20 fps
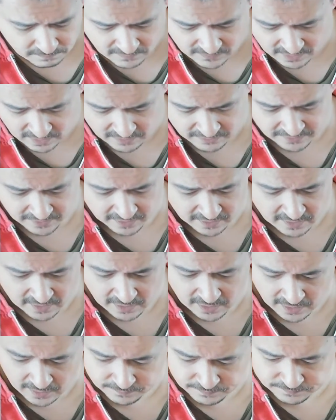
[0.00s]
I think,
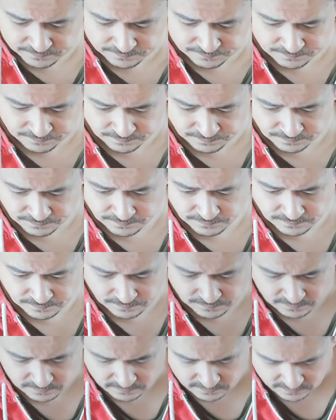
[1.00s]

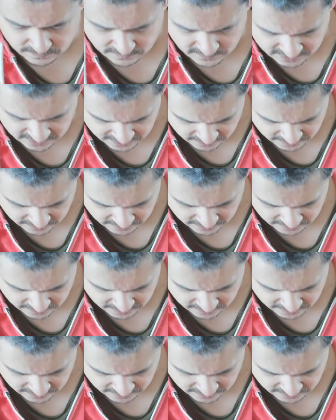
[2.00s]
let's see